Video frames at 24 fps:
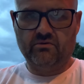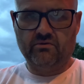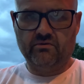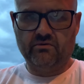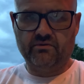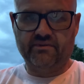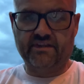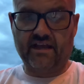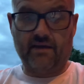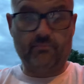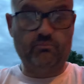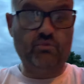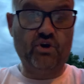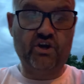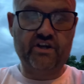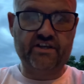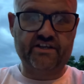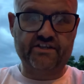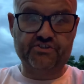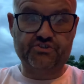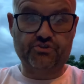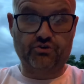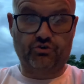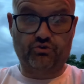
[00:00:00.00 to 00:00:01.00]
That money
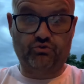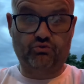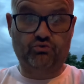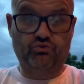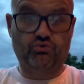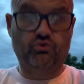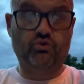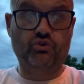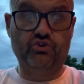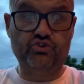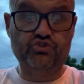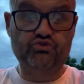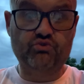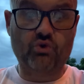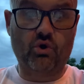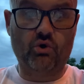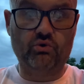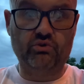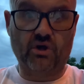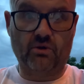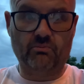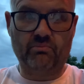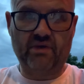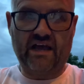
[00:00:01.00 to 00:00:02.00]
is your
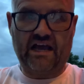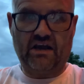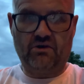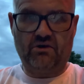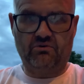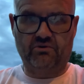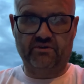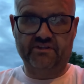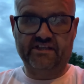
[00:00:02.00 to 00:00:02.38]
control on power.